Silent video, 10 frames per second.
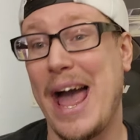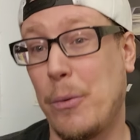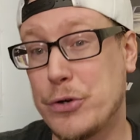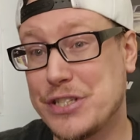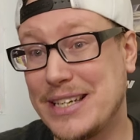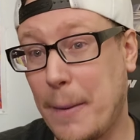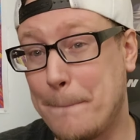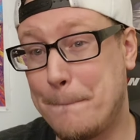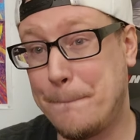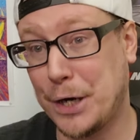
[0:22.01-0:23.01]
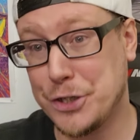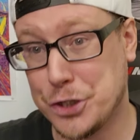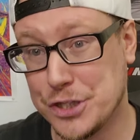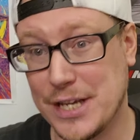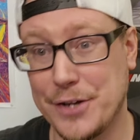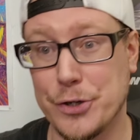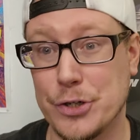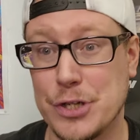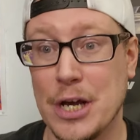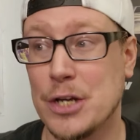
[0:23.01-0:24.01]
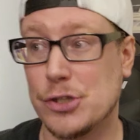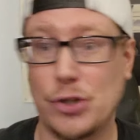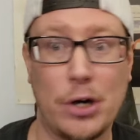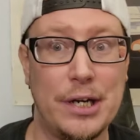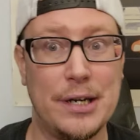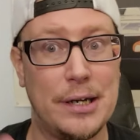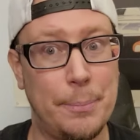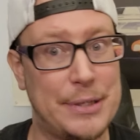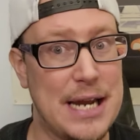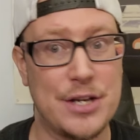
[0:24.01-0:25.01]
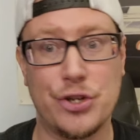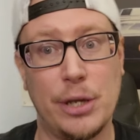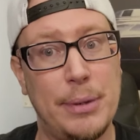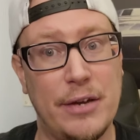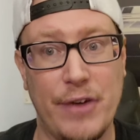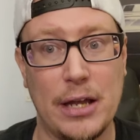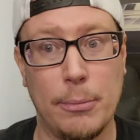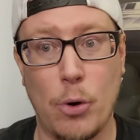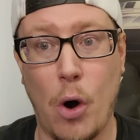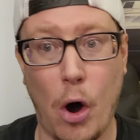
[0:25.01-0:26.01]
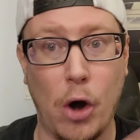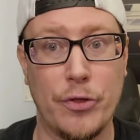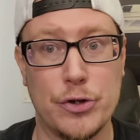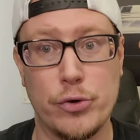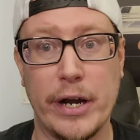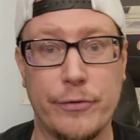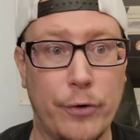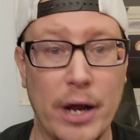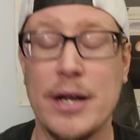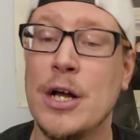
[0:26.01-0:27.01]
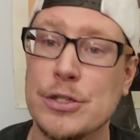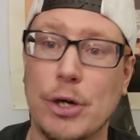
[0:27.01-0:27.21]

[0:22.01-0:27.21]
And we're seeing a bunch of centers starting to potentially be available on the trade front.